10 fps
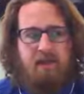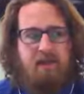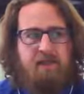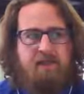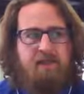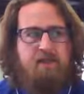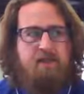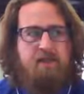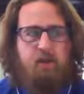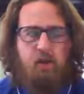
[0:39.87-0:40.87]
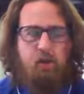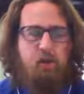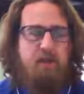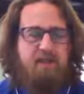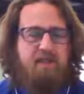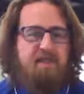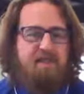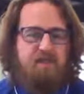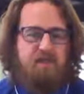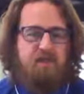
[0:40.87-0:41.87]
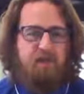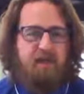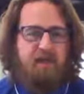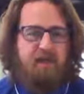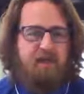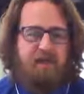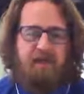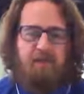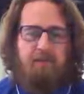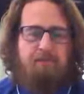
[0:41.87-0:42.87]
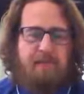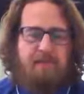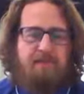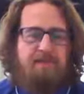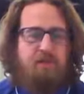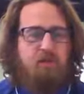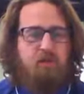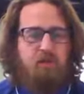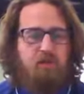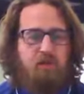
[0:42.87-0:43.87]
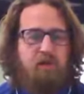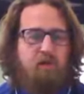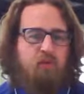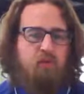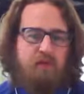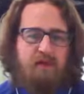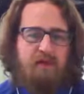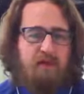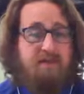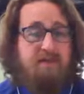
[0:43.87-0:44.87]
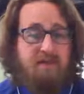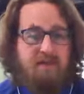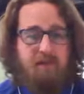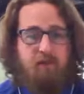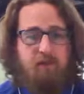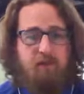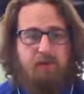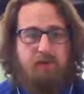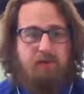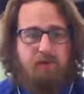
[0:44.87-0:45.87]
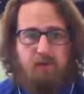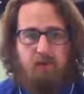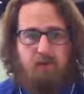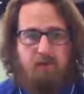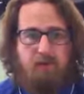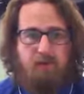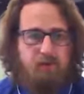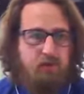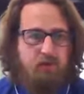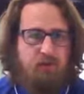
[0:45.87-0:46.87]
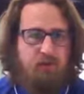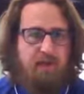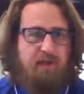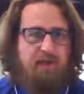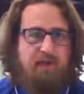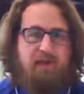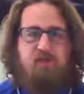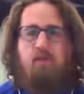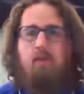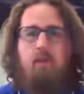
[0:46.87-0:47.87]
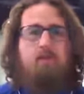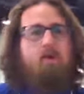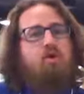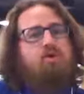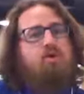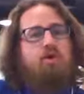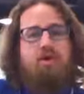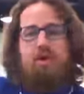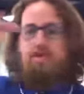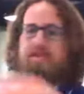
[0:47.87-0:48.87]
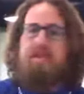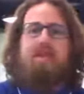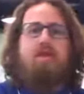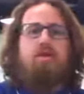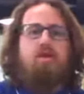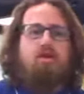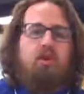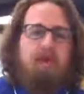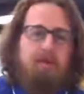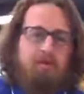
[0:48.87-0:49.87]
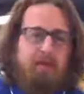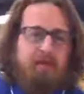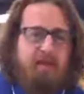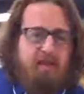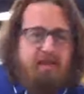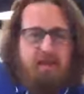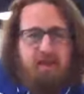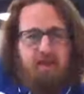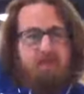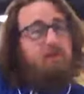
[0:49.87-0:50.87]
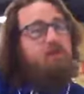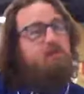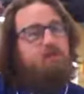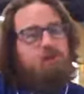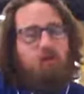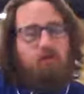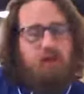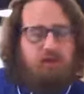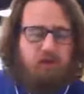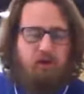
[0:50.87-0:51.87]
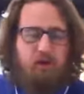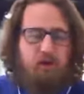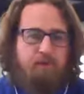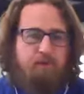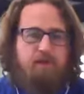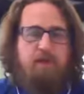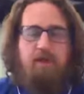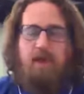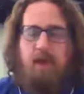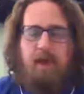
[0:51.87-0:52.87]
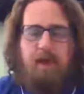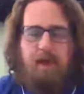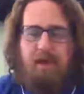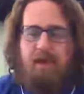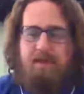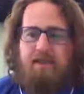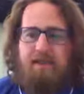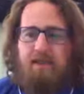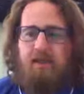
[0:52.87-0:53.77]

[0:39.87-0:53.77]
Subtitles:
is oriented in such a way that it makes the shoulder joint really unstable. So the shoulder joint gives you more motion than almost any other joint in your body because we do so much with our arms. And